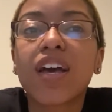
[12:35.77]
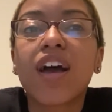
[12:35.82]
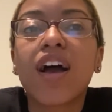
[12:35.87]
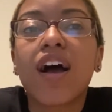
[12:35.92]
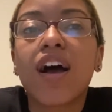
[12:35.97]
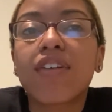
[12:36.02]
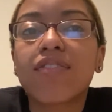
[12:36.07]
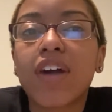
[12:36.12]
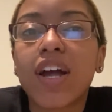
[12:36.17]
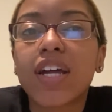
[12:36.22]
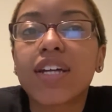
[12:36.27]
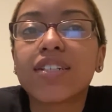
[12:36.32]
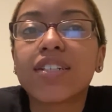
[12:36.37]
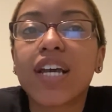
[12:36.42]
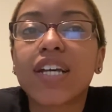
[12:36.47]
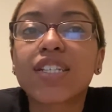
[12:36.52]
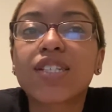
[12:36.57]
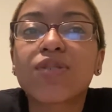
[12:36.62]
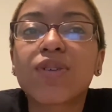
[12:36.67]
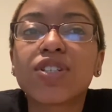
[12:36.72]
All right,
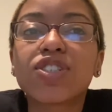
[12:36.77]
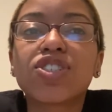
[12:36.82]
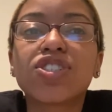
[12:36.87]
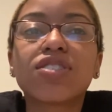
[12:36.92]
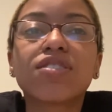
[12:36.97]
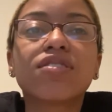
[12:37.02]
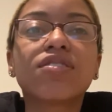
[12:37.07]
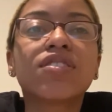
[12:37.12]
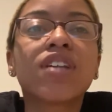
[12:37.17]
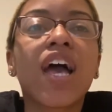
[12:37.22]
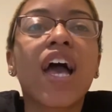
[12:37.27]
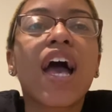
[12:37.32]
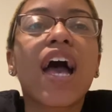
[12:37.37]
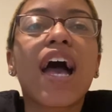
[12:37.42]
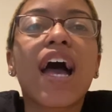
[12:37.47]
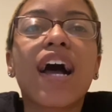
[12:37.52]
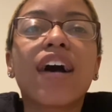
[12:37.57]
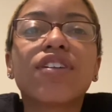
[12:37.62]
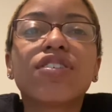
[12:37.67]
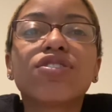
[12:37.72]
next question.
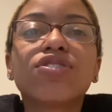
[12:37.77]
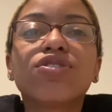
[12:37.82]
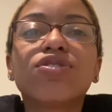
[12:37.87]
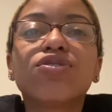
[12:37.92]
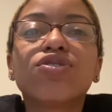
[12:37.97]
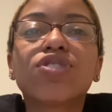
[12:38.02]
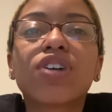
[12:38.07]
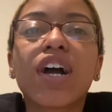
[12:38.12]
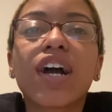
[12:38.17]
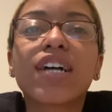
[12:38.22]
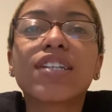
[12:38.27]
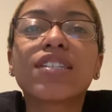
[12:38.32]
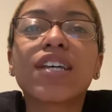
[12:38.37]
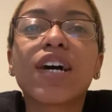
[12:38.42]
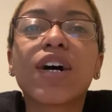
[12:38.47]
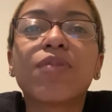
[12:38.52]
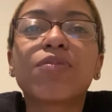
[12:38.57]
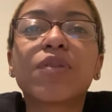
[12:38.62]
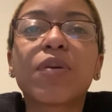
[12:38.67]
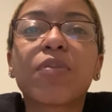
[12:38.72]
How did you try to
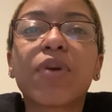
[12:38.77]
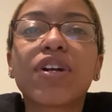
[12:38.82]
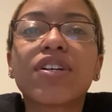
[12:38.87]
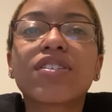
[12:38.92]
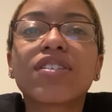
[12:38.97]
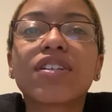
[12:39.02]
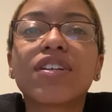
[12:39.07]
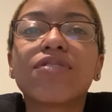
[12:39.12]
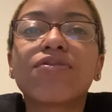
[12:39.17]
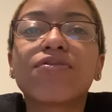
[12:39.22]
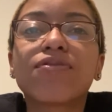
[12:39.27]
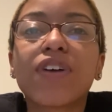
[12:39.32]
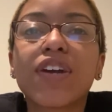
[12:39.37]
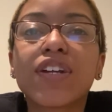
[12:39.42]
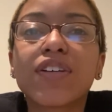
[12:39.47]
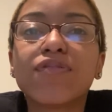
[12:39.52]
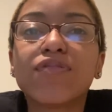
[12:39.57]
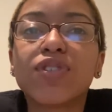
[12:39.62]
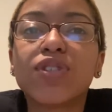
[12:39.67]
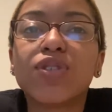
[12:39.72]
help the person in front
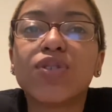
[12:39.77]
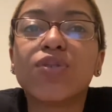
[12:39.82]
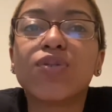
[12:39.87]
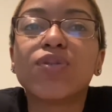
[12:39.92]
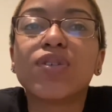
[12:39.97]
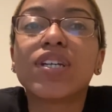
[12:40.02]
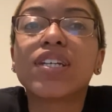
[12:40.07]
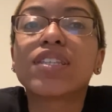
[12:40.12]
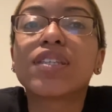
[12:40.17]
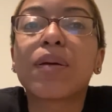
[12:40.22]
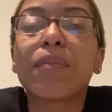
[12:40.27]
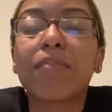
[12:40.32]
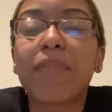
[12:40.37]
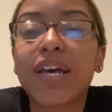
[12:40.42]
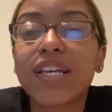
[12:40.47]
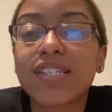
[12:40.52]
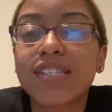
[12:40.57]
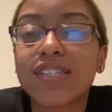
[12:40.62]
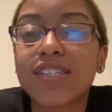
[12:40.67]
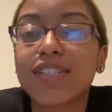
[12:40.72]
of you get the
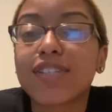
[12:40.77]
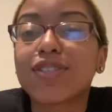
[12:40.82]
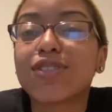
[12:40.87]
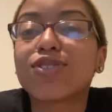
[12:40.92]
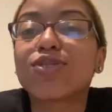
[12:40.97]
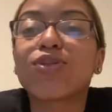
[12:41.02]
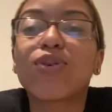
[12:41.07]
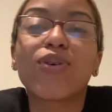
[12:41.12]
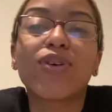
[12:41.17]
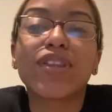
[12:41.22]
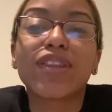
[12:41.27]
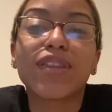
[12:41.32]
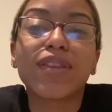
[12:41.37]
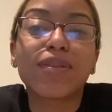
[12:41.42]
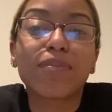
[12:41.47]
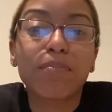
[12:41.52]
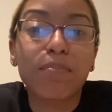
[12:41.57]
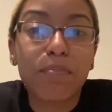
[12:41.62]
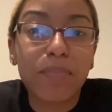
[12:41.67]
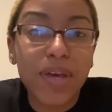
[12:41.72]
message or the
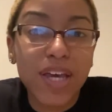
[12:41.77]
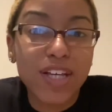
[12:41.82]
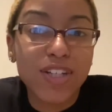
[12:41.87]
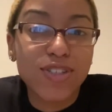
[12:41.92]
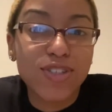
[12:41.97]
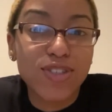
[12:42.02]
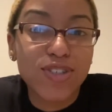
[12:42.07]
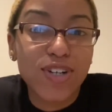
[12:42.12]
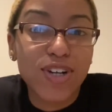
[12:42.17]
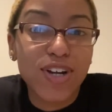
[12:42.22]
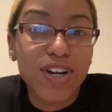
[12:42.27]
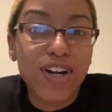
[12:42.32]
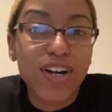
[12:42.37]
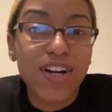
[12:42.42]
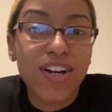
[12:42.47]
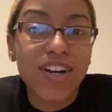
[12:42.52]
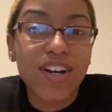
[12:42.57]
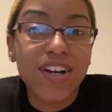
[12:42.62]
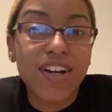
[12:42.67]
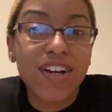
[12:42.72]
picture?
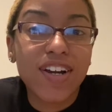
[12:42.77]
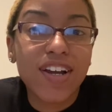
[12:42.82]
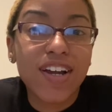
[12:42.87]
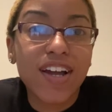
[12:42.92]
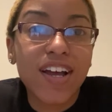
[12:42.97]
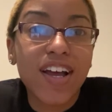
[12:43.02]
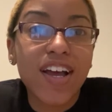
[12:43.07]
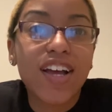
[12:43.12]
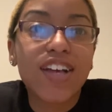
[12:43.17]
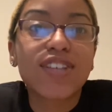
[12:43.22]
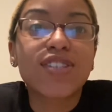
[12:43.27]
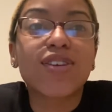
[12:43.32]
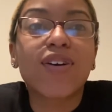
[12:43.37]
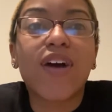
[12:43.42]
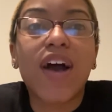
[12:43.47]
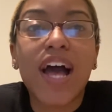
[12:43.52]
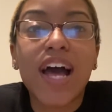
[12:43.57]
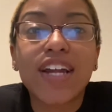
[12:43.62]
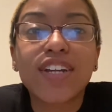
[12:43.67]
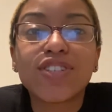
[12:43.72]
So
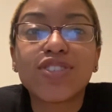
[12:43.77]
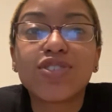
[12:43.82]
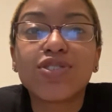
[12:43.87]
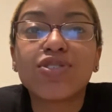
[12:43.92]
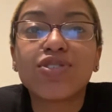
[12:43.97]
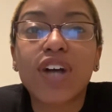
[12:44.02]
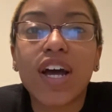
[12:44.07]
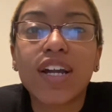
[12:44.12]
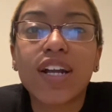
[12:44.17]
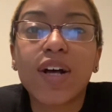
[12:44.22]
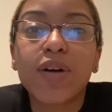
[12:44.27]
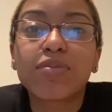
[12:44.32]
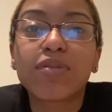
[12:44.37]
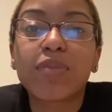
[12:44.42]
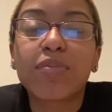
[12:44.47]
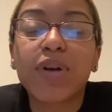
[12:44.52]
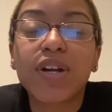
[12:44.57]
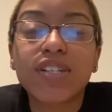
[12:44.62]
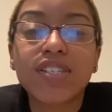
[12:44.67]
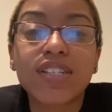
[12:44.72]
how did you try to help the
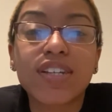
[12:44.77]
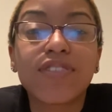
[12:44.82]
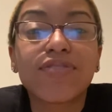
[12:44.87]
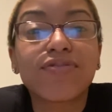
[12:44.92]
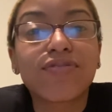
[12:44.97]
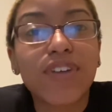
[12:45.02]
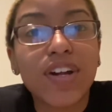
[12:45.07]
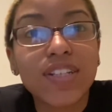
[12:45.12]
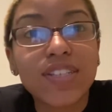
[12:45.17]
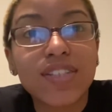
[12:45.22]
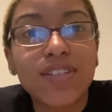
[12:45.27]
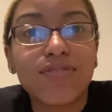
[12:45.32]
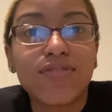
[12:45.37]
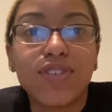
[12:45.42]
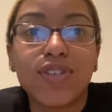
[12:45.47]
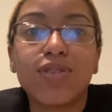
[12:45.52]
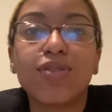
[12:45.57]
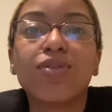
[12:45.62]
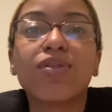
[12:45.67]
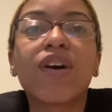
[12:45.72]
person in front of
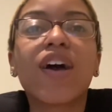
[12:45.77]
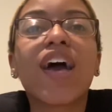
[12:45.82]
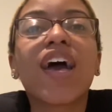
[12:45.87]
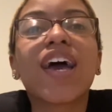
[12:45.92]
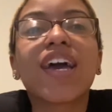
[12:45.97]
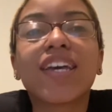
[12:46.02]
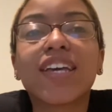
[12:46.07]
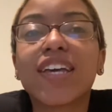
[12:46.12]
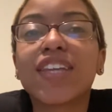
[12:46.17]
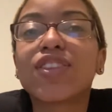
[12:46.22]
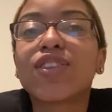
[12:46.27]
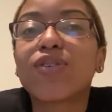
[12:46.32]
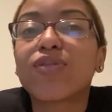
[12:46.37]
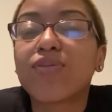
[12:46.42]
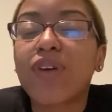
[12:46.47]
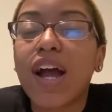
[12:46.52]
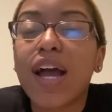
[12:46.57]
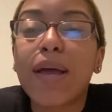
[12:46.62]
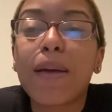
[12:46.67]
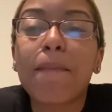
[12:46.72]
you get the
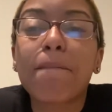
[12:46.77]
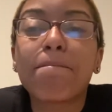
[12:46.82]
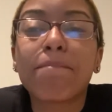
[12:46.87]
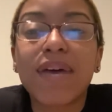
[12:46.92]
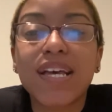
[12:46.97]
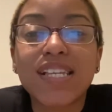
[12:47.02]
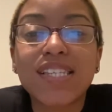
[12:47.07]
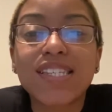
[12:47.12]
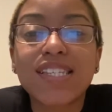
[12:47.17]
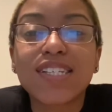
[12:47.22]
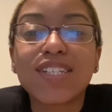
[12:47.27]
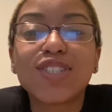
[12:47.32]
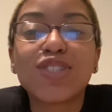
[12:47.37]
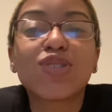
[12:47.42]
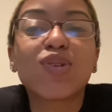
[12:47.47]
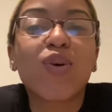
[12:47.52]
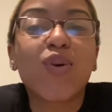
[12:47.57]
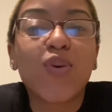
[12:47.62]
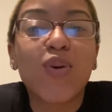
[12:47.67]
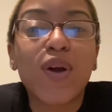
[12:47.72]
right message
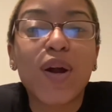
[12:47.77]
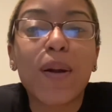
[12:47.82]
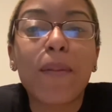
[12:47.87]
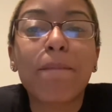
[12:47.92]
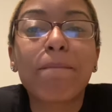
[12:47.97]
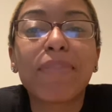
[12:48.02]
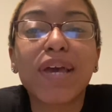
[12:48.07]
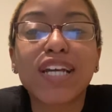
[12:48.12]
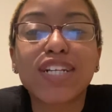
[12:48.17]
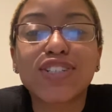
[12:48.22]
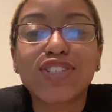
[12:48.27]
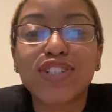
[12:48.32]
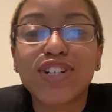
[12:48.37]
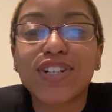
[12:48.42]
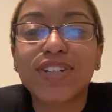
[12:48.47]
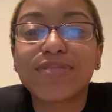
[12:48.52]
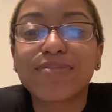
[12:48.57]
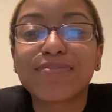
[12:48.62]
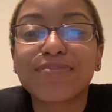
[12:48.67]
or picture?